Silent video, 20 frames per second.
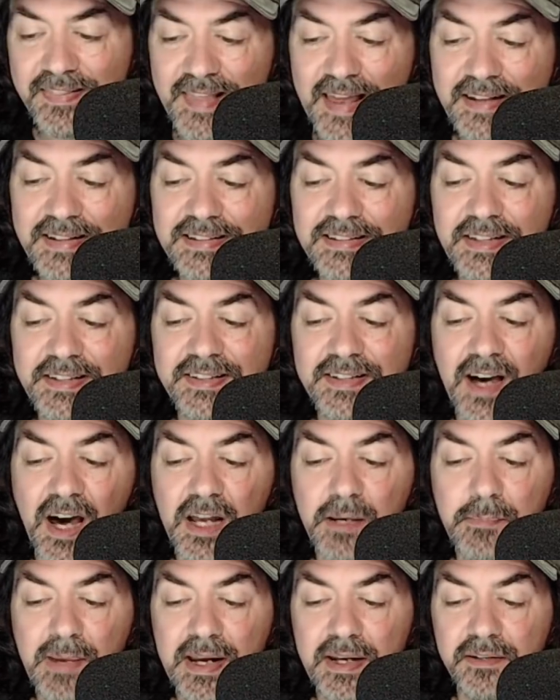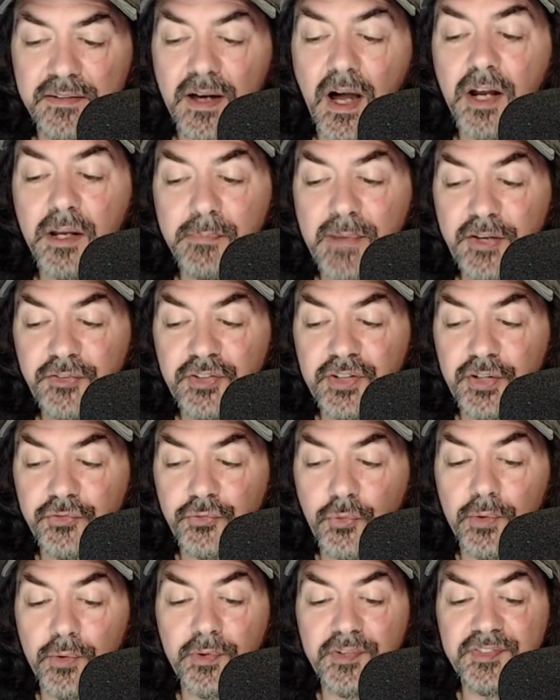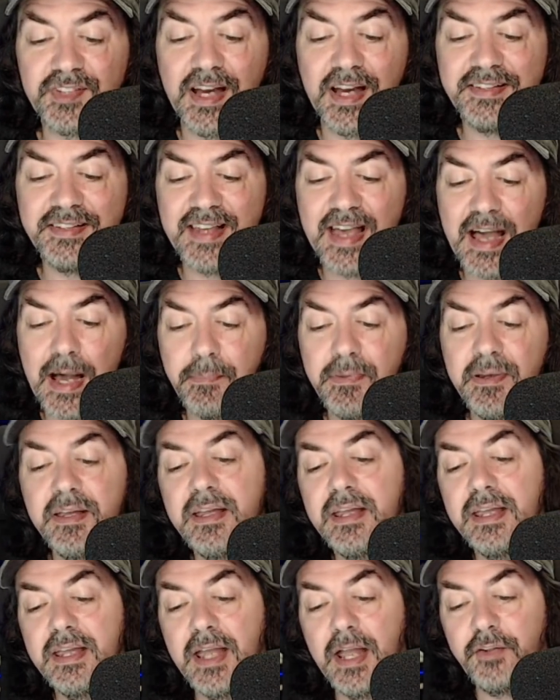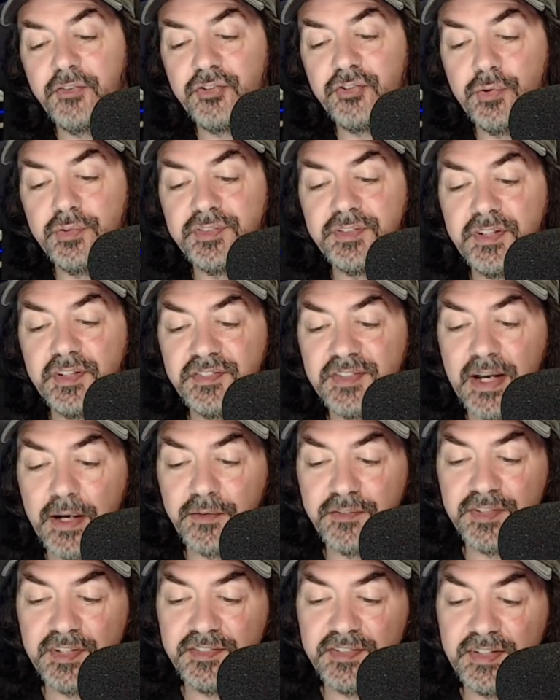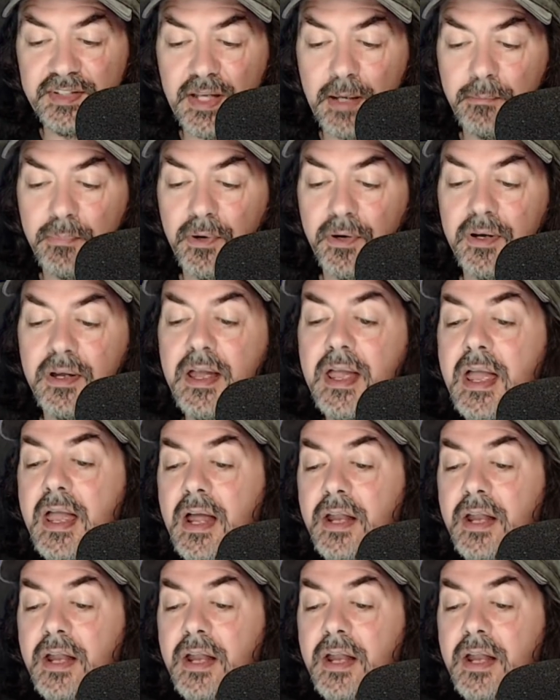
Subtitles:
Then click the Automation Controller Assign tab and choose the desired CC number.